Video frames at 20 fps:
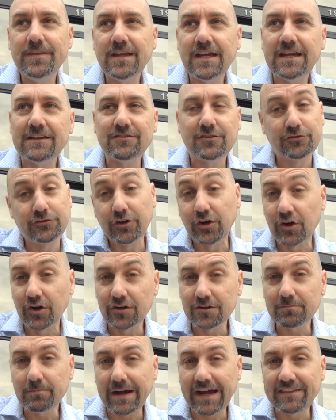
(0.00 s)
As a
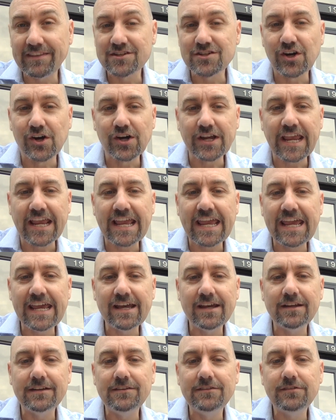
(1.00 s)
song by the Talking
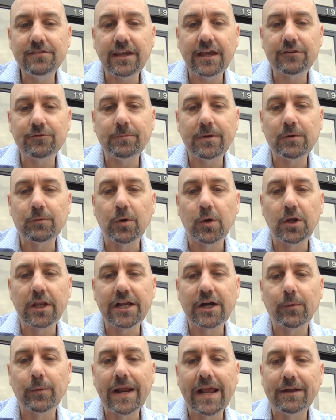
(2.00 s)
Heads has been
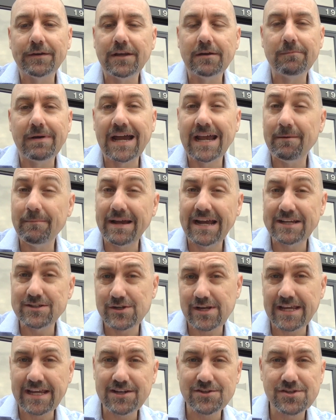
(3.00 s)
rolling around in my
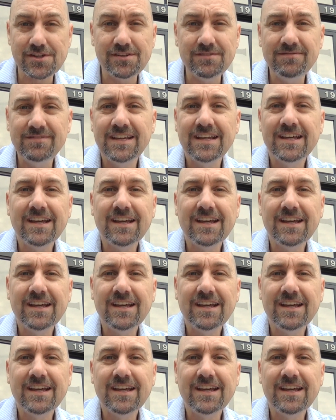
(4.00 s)
imagination,